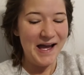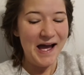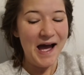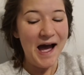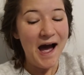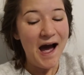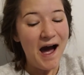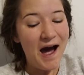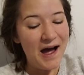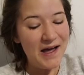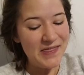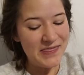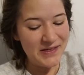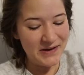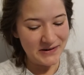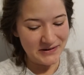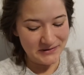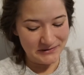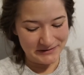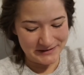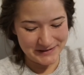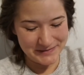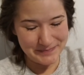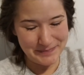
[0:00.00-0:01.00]
was? I thought
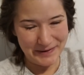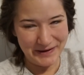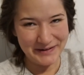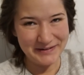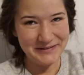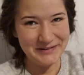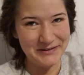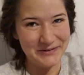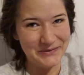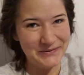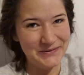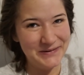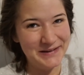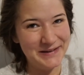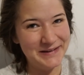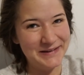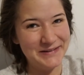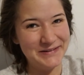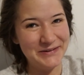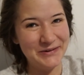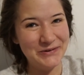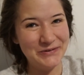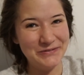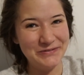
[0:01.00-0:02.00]
it was a
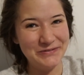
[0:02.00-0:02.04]
Patagonia